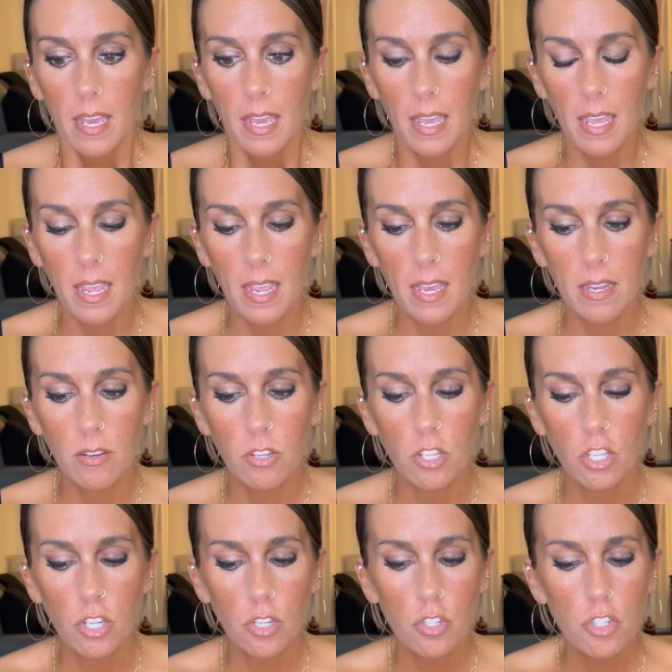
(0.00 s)
and
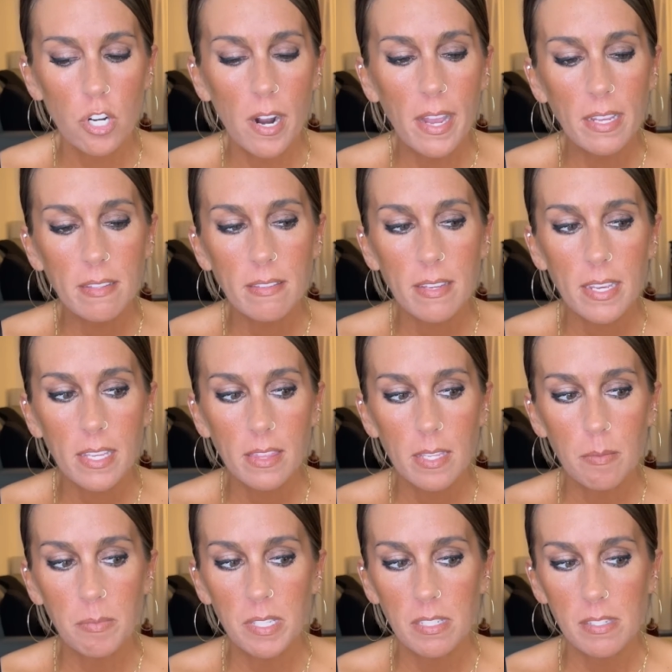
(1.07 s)
you're trying to get
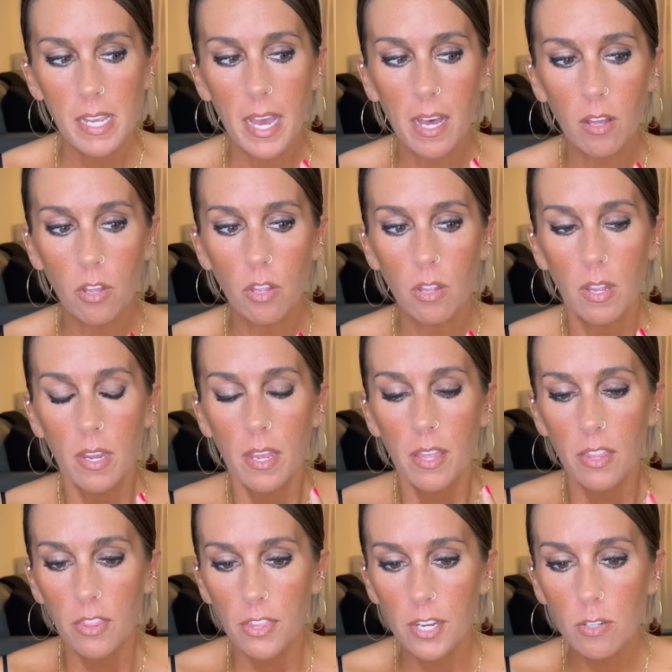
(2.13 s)
them to tell
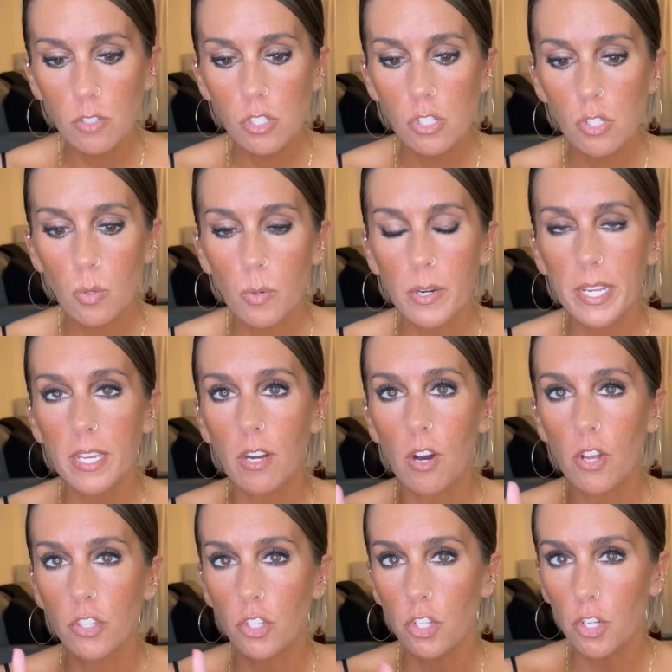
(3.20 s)
their story
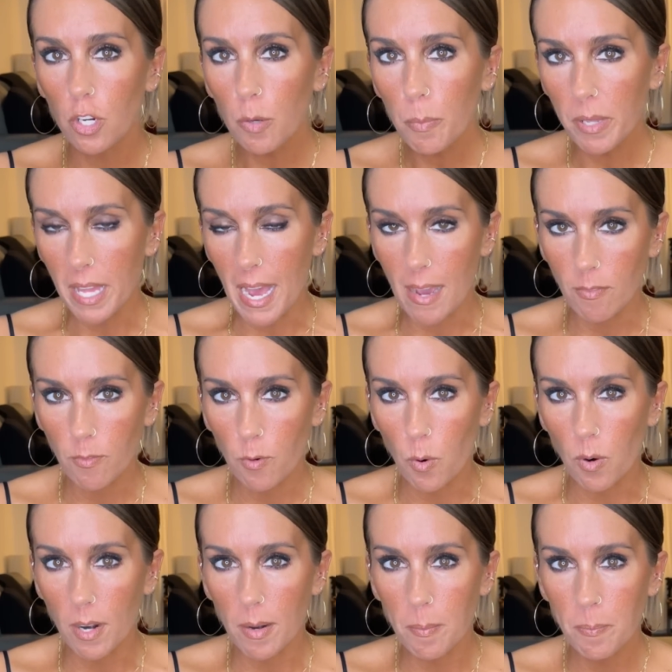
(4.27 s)
on your
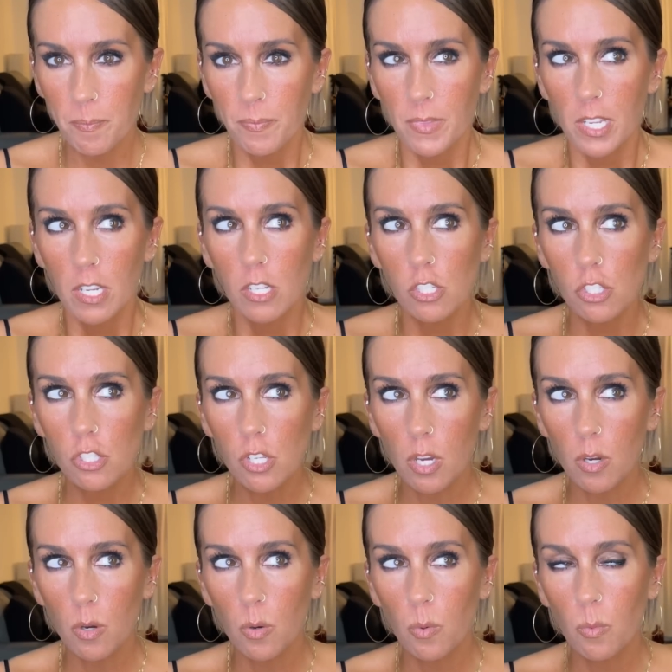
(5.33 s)
platform
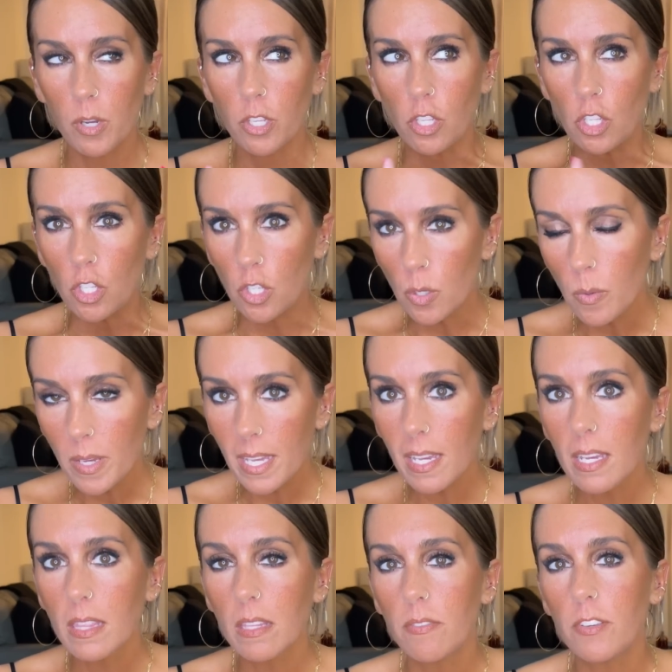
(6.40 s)
so you can
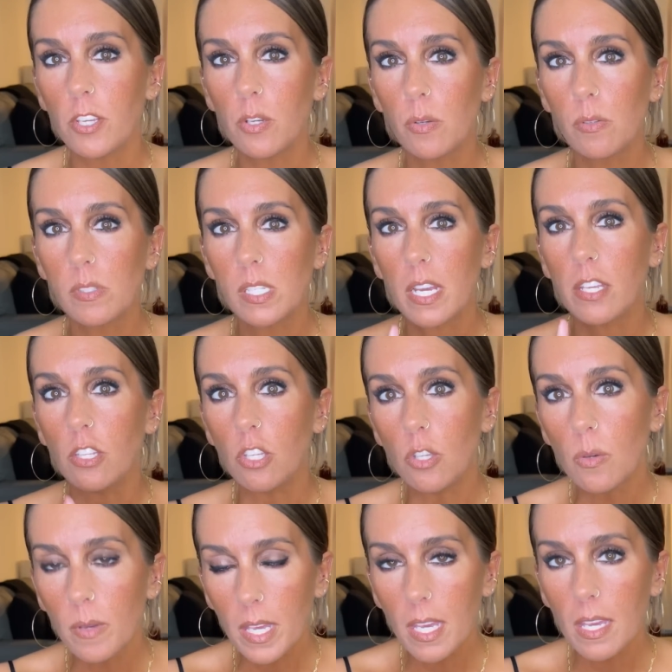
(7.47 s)
get the views and
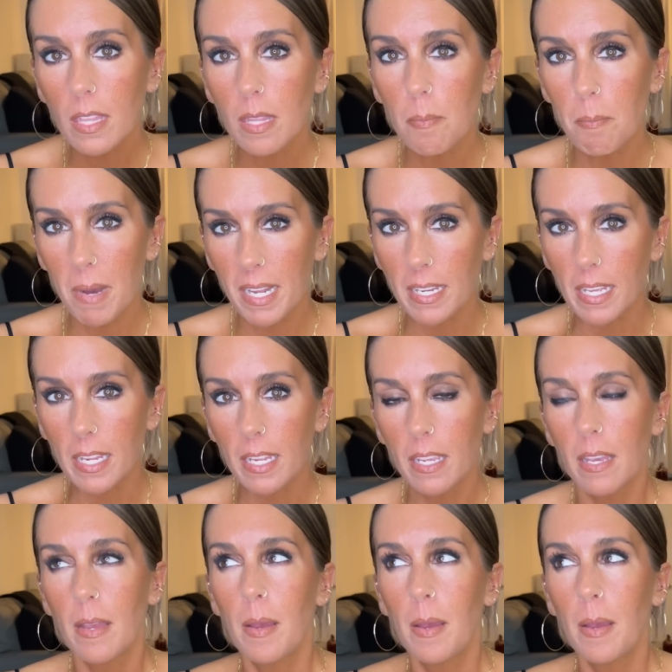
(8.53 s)
you can get the money,